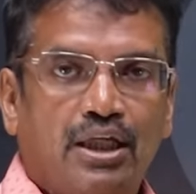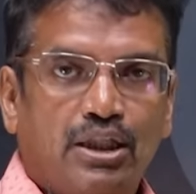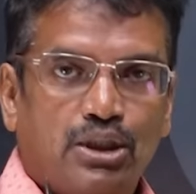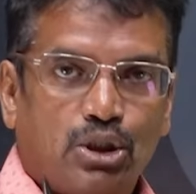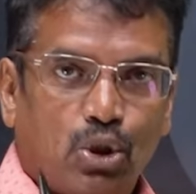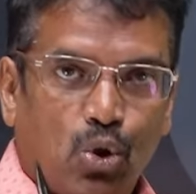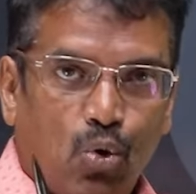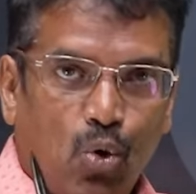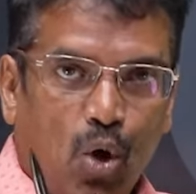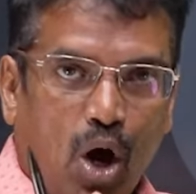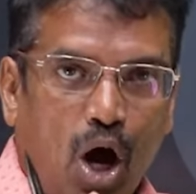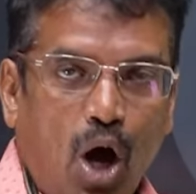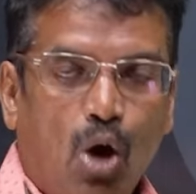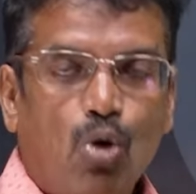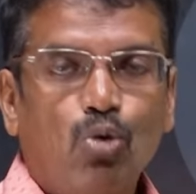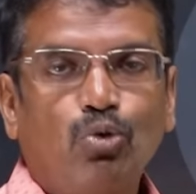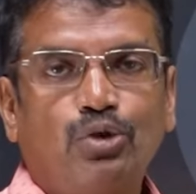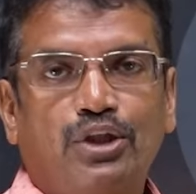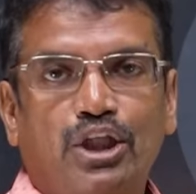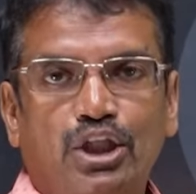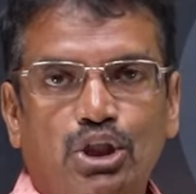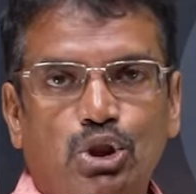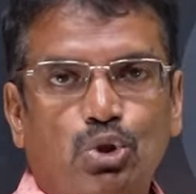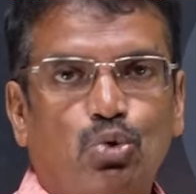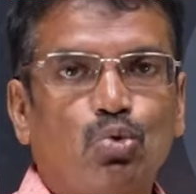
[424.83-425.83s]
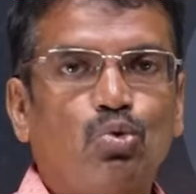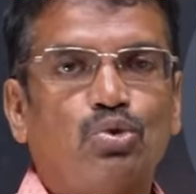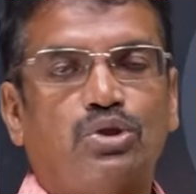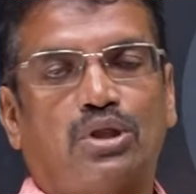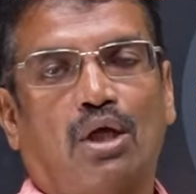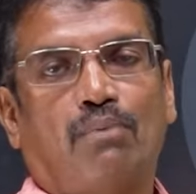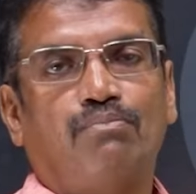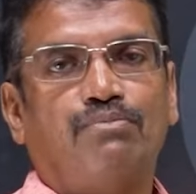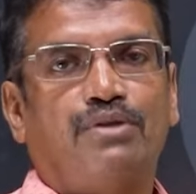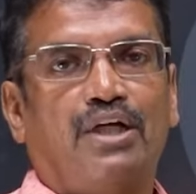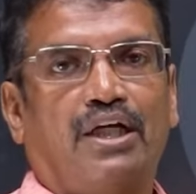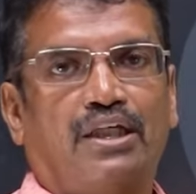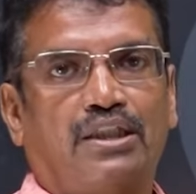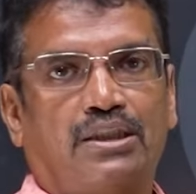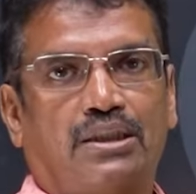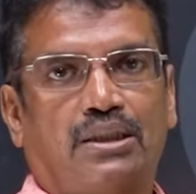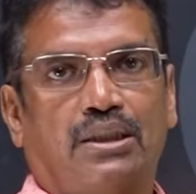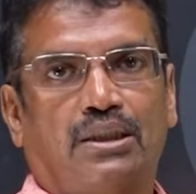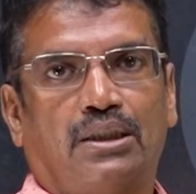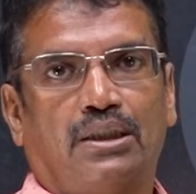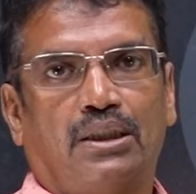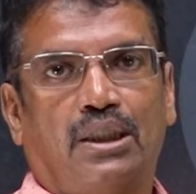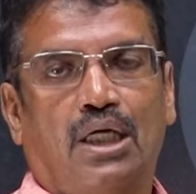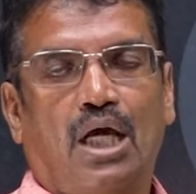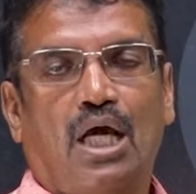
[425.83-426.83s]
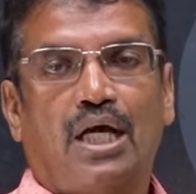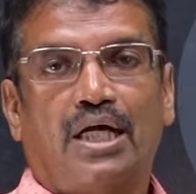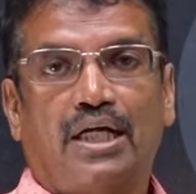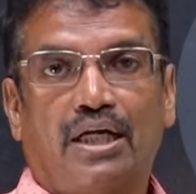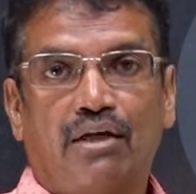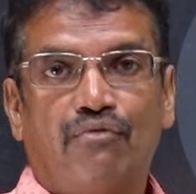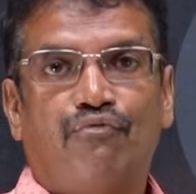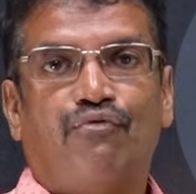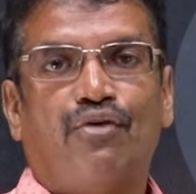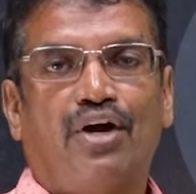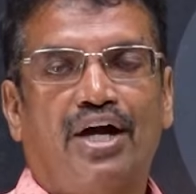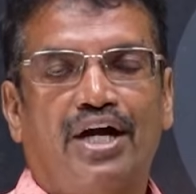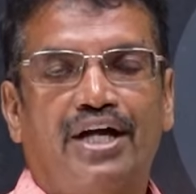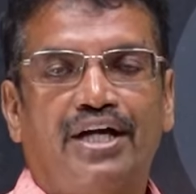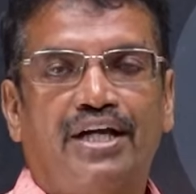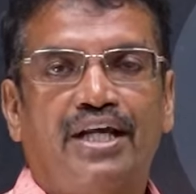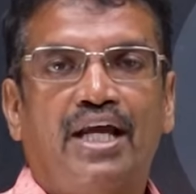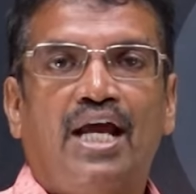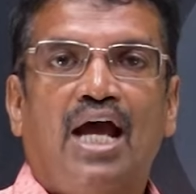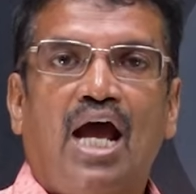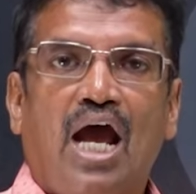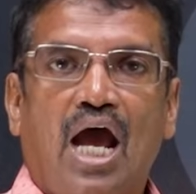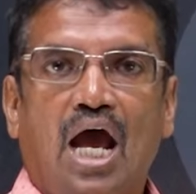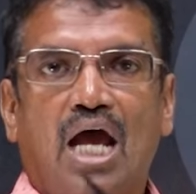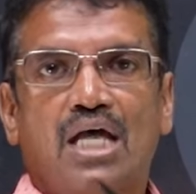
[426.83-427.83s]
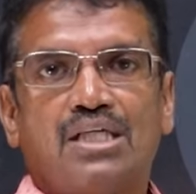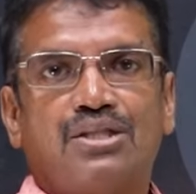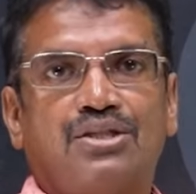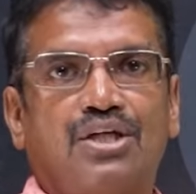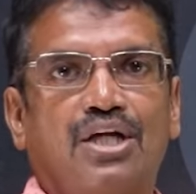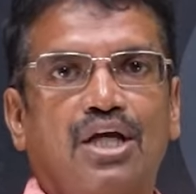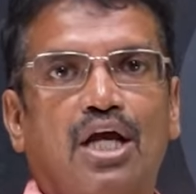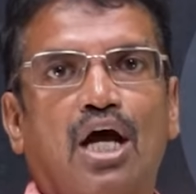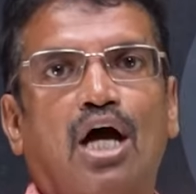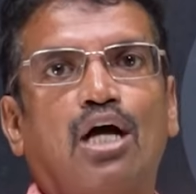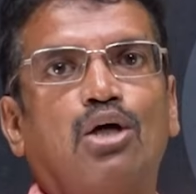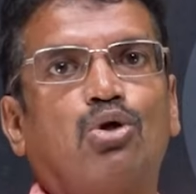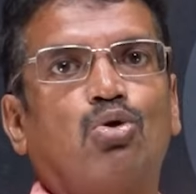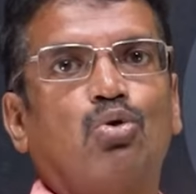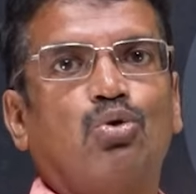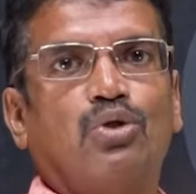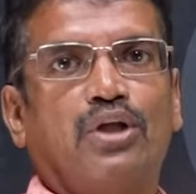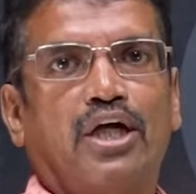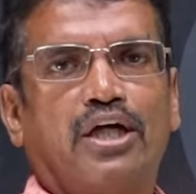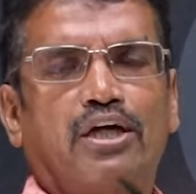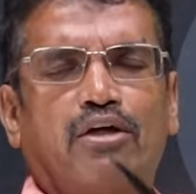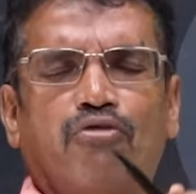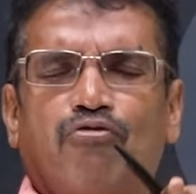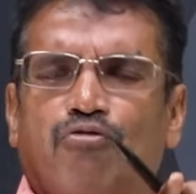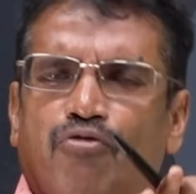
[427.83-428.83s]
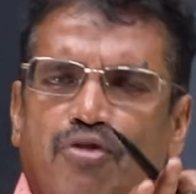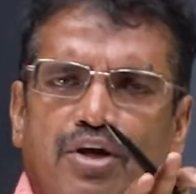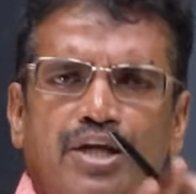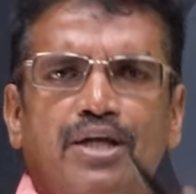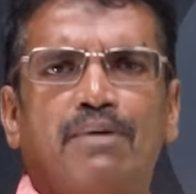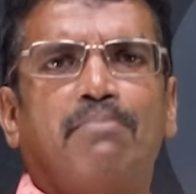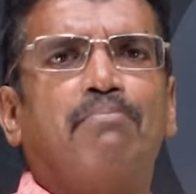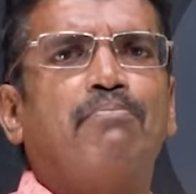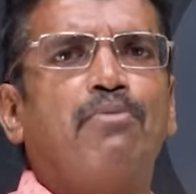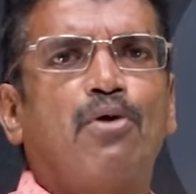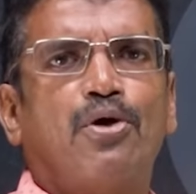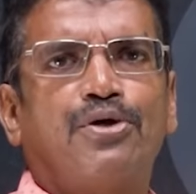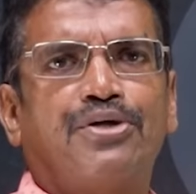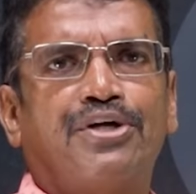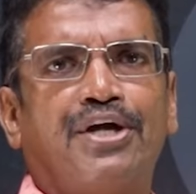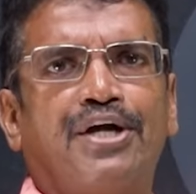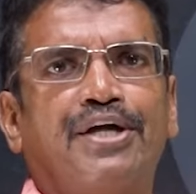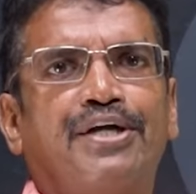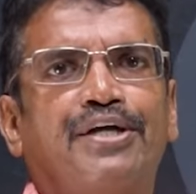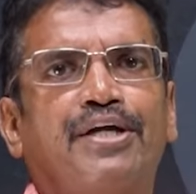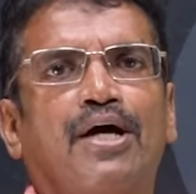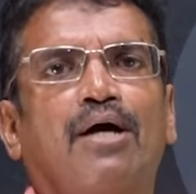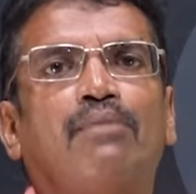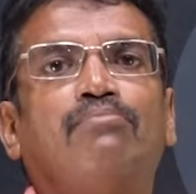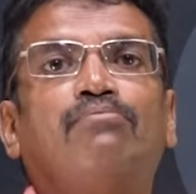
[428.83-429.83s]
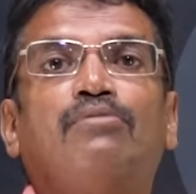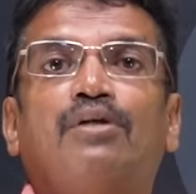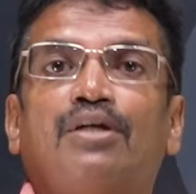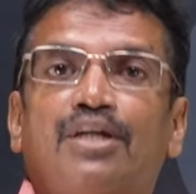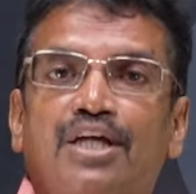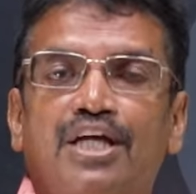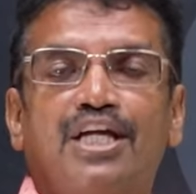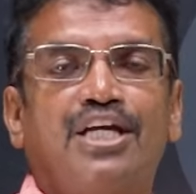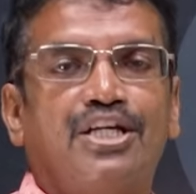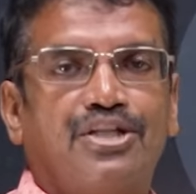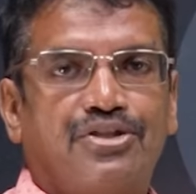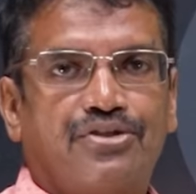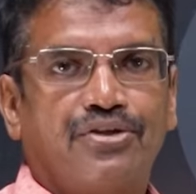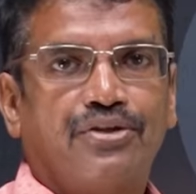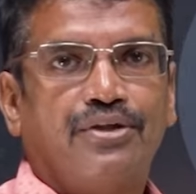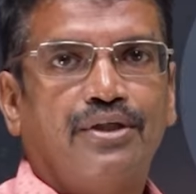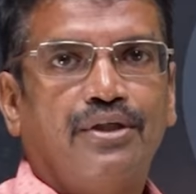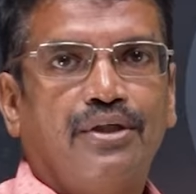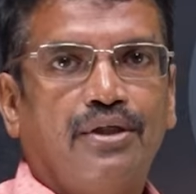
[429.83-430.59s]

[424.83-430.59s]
So, how these two subjects uh, are different as regard to that very important term heat.